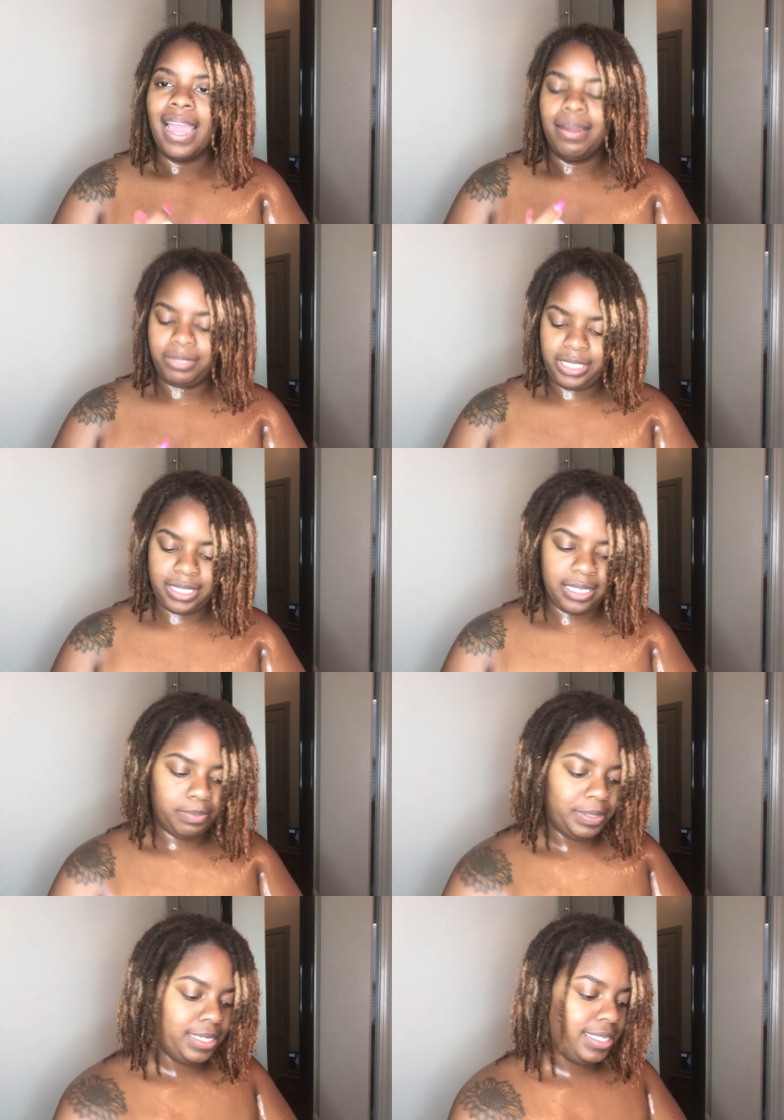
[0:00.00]
I'm just going
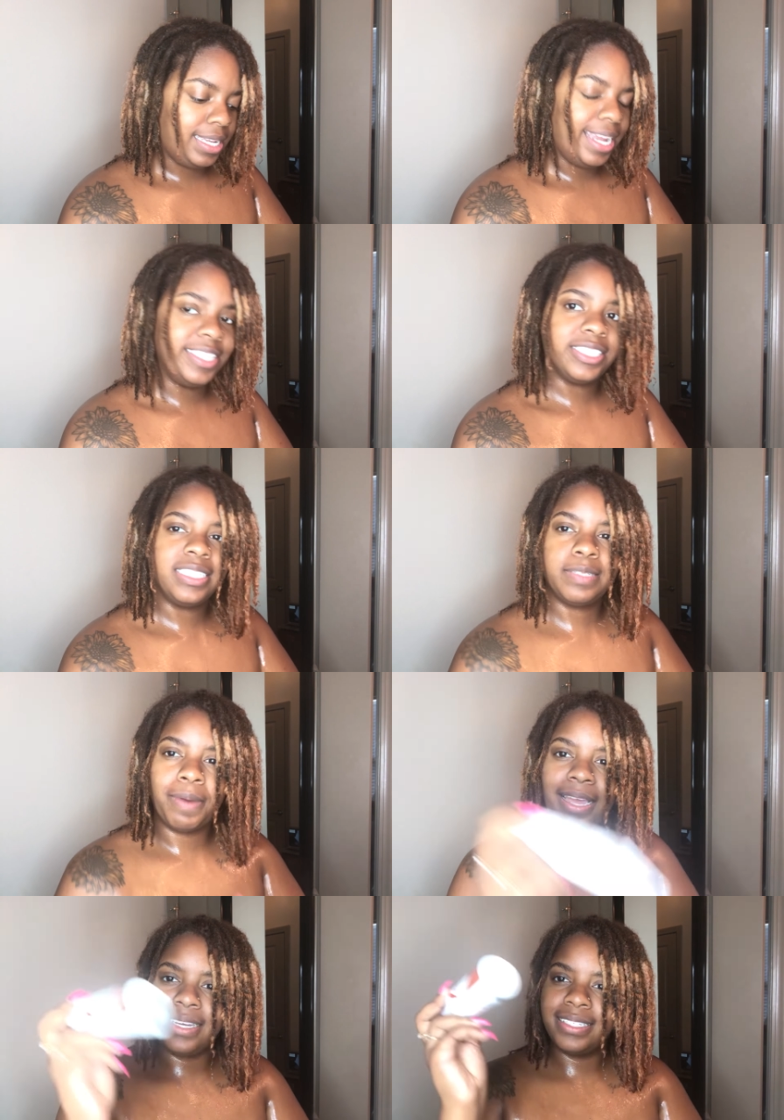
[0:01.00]
to put Cajun
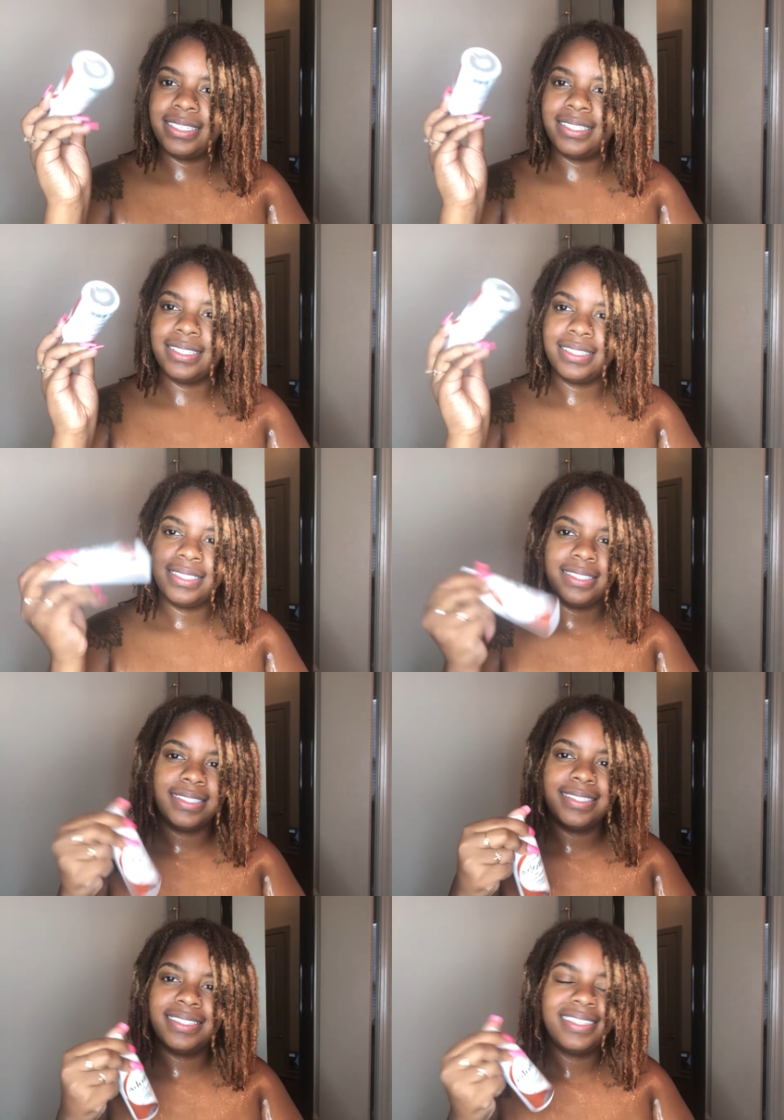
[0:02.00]
spice
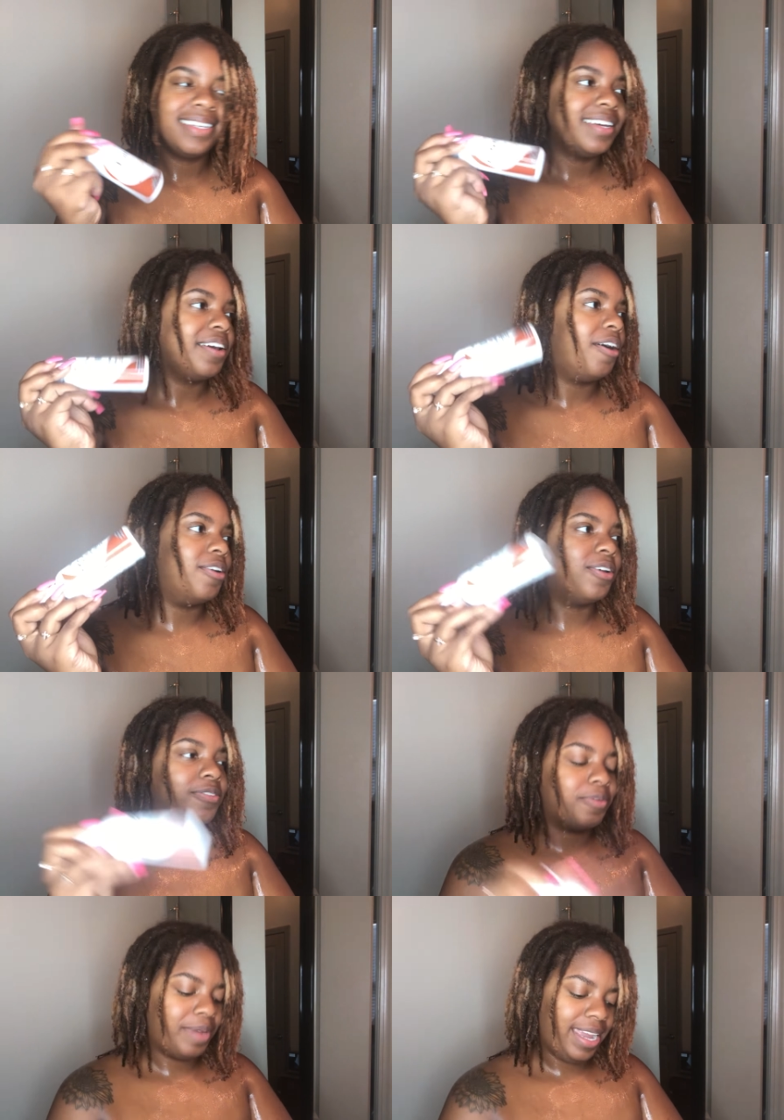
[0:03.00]
all
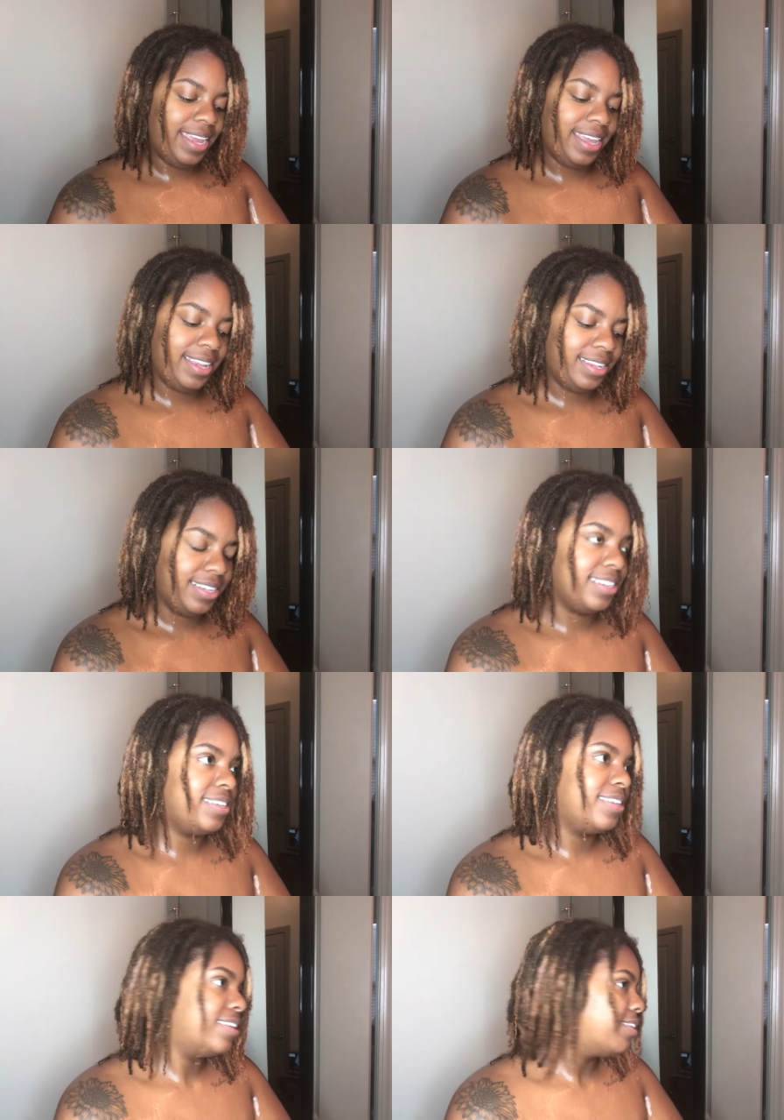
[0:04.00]
over my head.
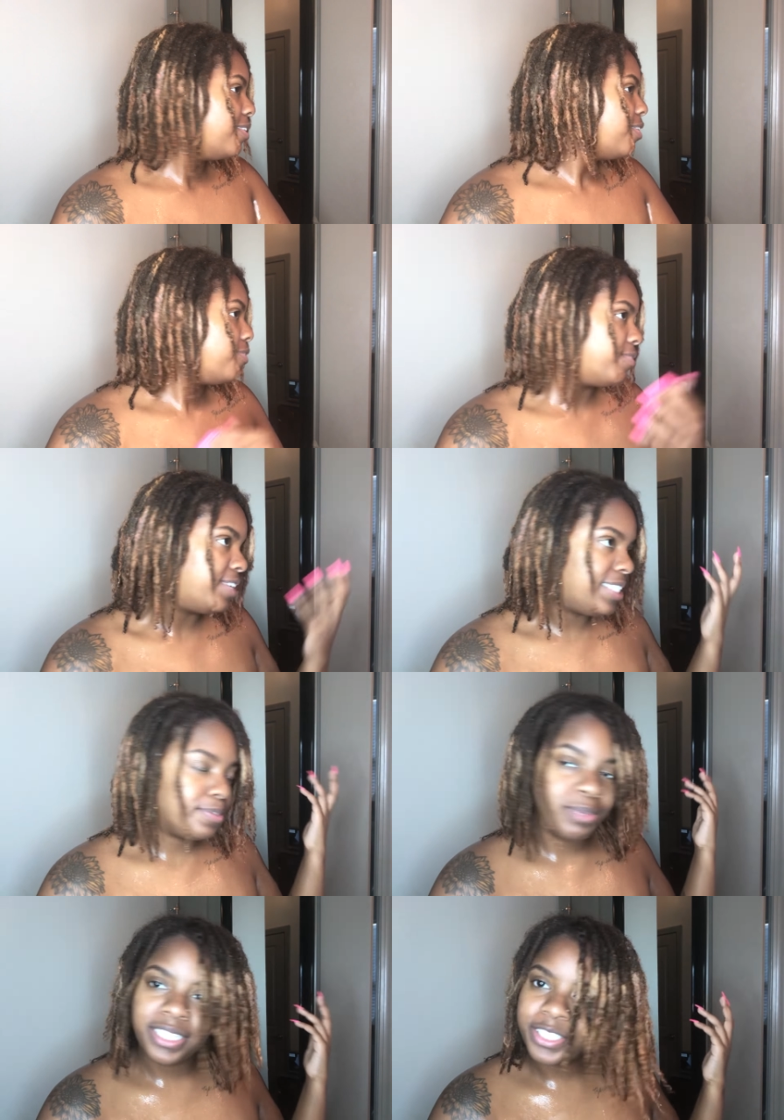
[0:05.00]
On these
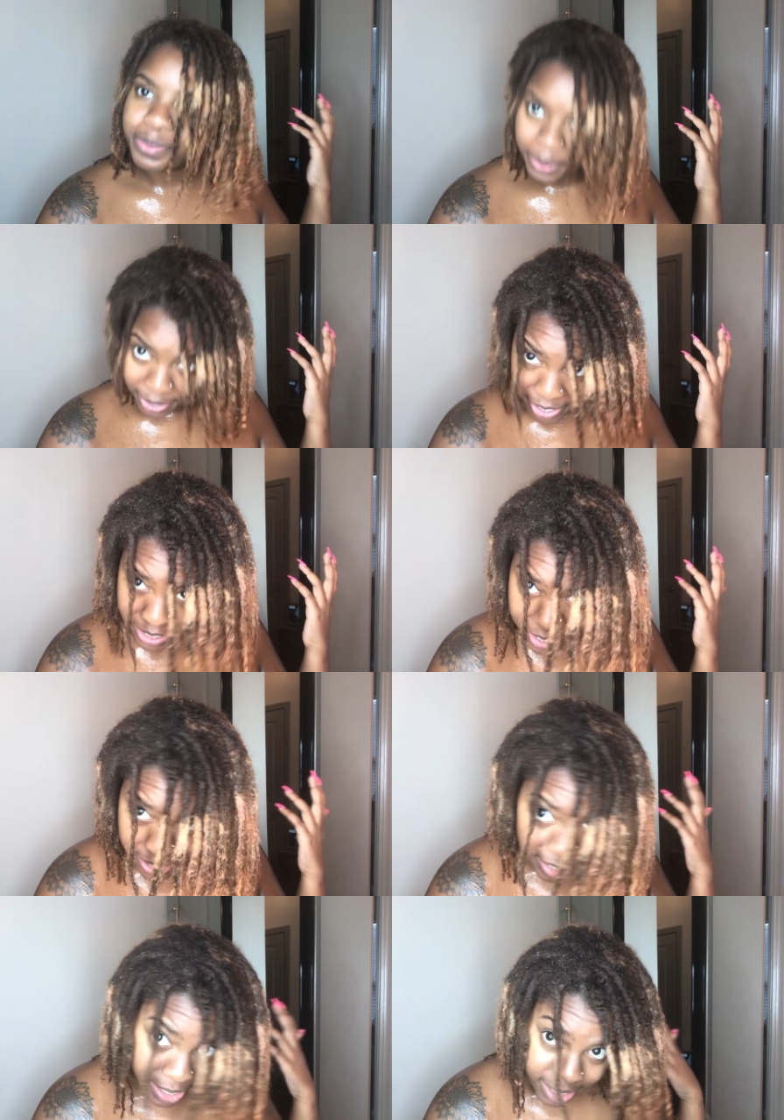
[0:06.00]
bleached parts.
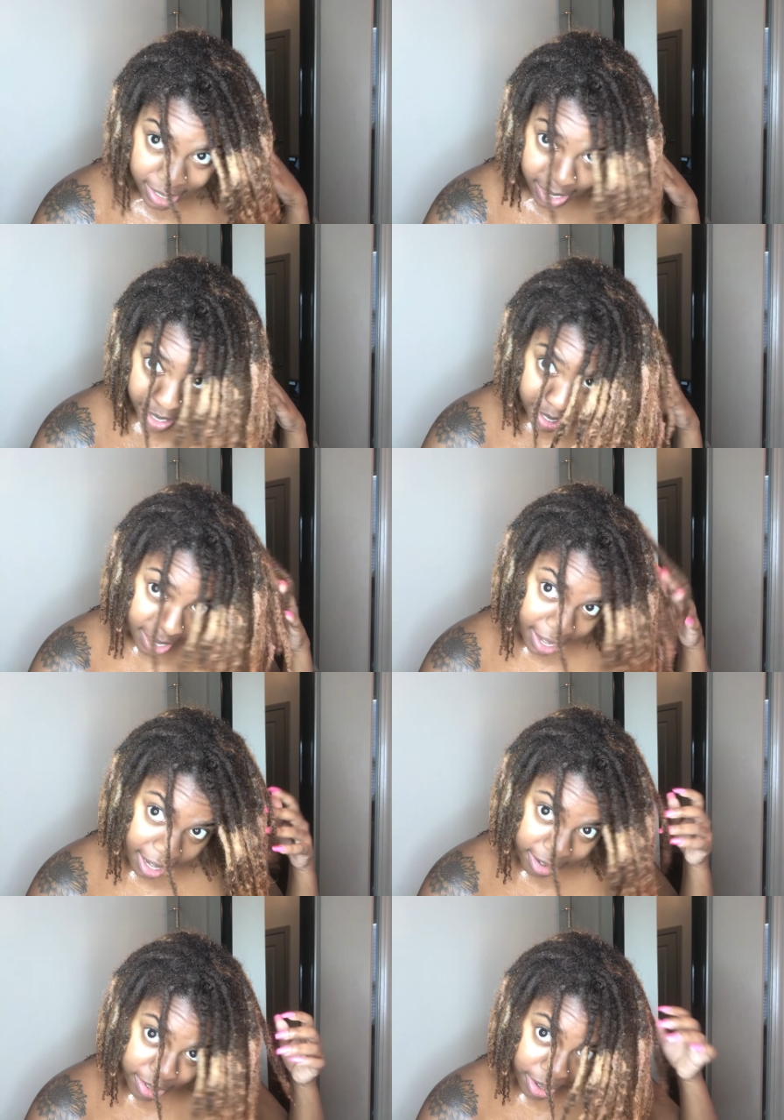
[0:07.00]
I
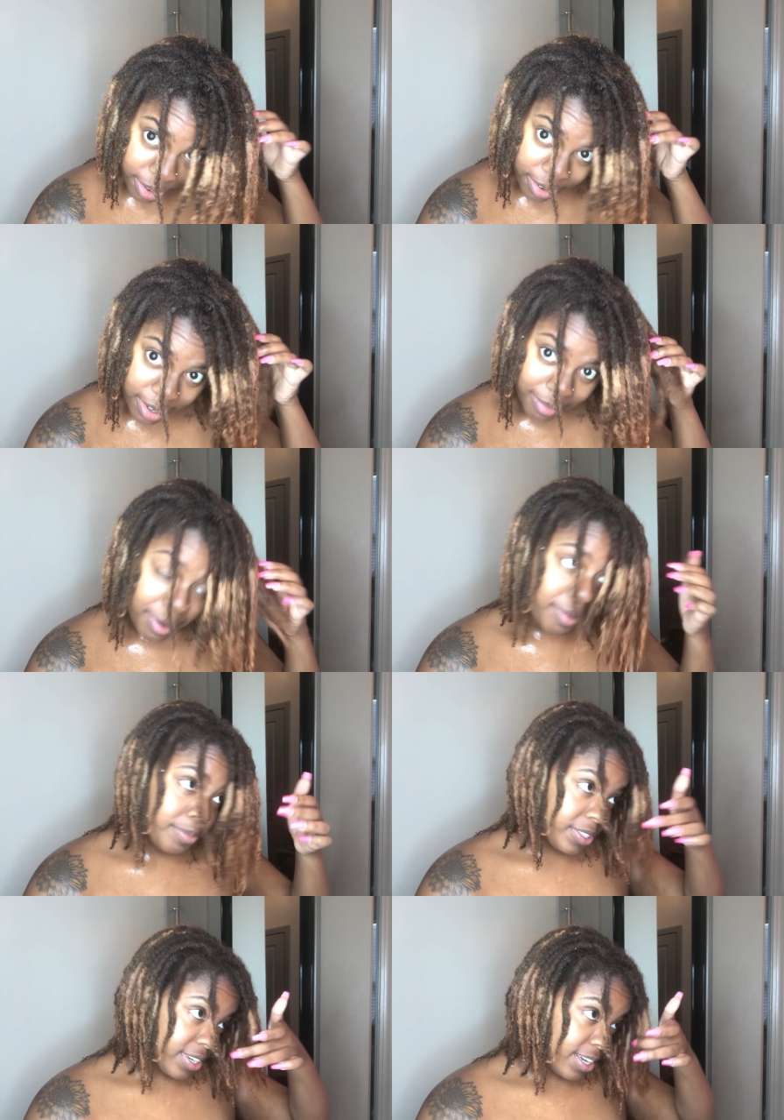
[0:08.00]
don't know, my
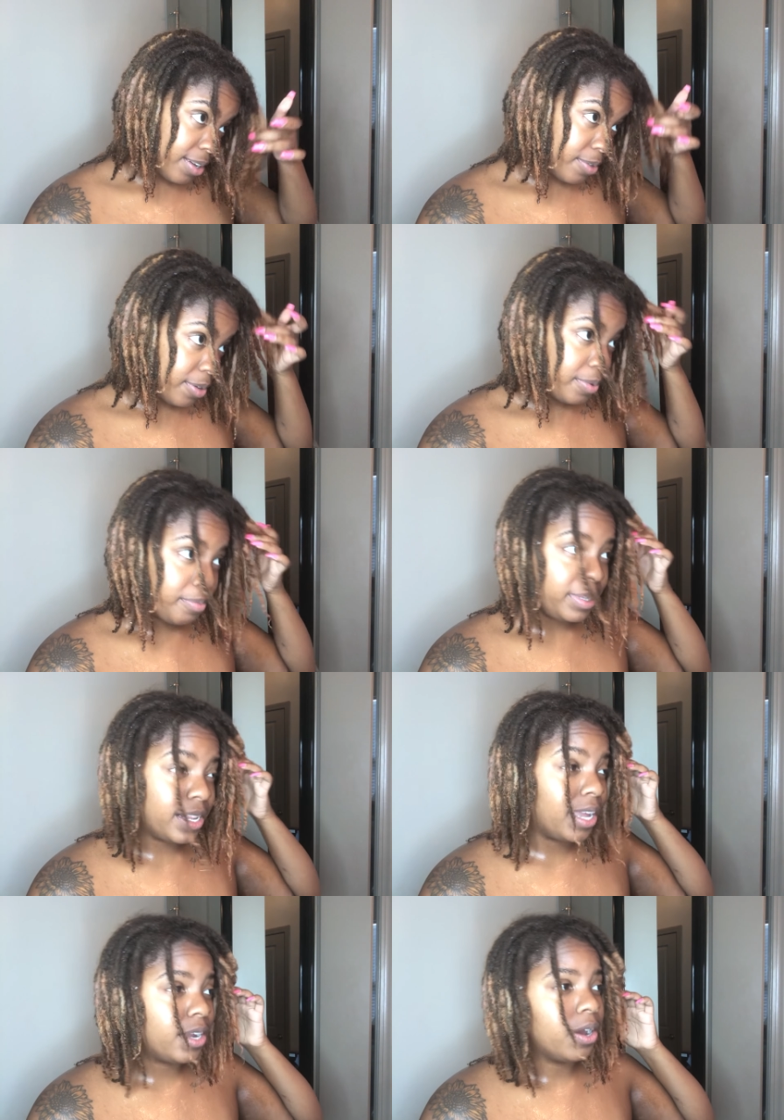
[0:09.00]
mom's gonna come home and be
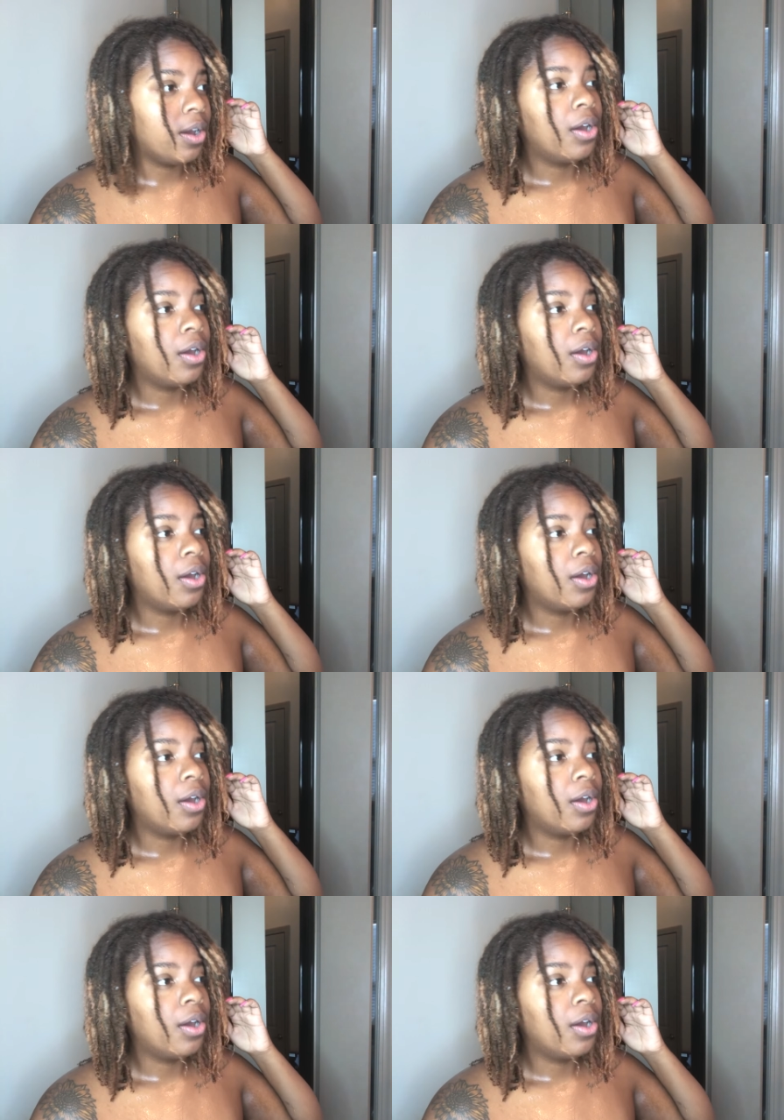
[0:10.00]
like,